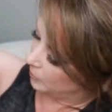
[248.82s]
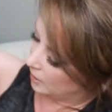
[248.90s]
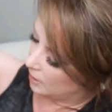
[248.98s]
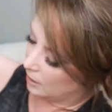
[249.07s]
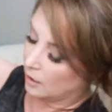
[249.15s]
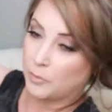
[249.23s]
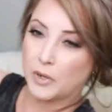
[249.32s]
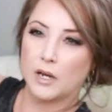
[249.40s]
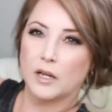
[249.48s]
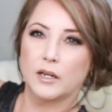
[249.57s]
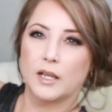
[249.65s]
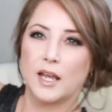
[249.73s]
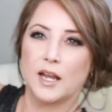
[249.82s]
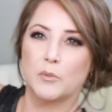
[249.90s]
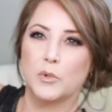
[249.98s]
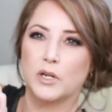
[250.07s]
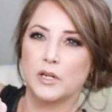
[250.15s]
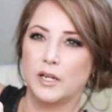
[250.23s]
picking up on
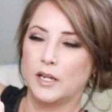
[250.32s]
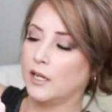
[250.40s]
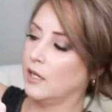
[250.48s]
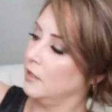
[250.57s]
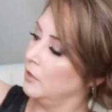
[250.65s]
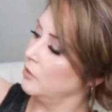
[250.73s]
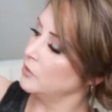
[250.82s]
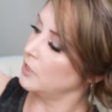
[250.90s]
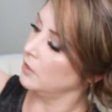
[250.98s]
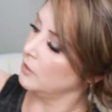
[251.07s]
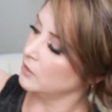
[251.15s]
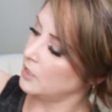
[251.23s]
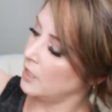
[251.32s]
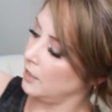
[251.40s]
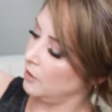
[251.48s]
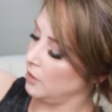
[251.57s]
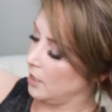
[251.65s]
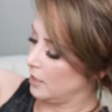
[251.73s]
camera. It kind of goes a little
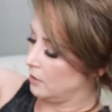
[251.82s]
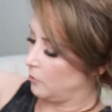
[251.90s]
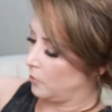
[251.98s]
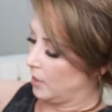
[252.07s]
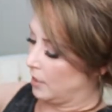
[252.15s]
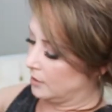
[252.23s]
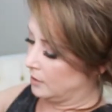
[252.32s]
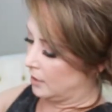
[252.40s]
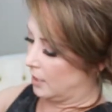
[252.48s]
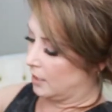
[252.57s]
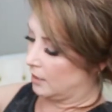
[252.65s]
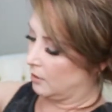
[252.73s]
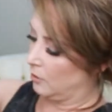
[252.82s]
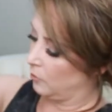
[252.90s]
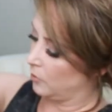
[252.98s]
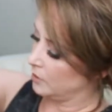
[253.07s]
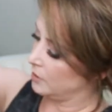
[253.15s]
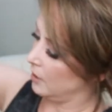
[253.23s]
tighter at the waist, and
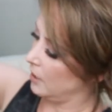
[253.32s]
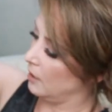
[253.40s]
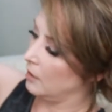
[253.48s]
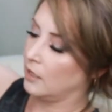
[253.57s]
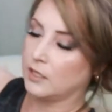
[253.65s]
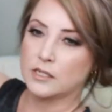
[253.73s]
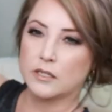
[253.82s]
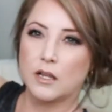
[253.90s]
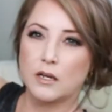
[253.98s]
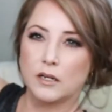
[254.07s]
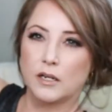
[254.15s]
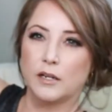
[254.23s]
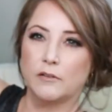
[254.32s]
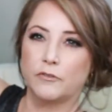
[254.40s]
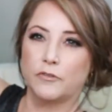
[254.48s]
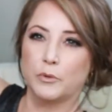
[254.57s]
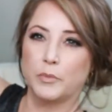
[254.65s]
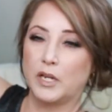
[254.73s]
once again, it's long enough
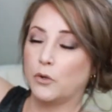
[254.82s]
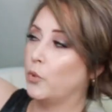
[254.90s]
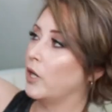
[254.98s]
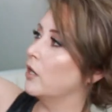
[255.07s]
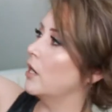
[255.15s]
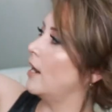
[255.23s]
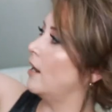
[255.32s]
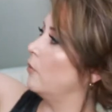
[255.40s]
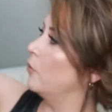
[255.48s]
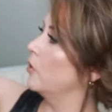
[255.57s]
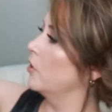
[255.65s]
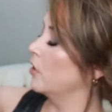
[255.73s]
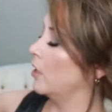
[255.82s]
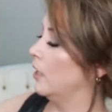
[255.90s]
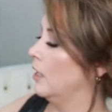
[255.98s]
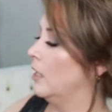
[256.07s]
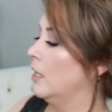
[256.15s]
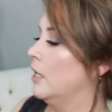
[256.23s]
for me to wear at work.
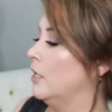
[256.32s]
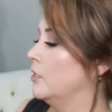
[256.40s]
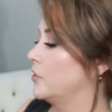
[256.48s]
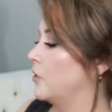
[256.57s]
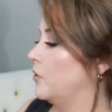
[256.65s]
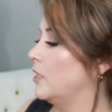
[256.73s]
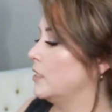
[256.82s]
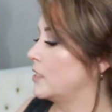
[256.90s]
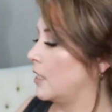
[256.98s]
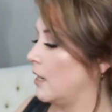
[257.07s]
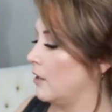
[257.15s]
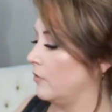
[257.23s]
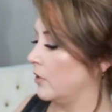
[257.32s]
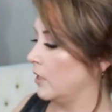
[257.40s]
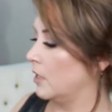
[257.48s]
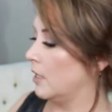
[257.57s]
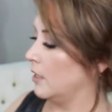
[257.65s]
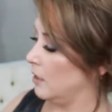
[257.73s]
So this Calvin
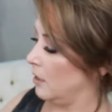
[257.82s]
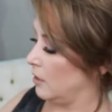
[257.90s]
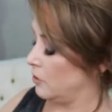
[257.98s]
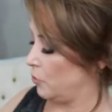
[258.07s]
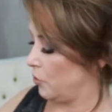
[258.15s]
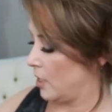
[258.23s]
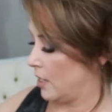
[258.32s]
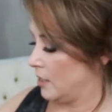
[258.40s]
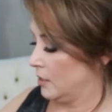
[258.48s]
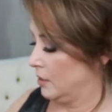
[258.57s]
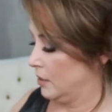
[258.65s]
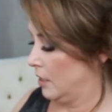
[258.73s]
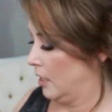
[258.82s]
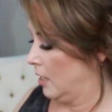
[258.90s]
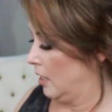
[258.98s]
Klein dress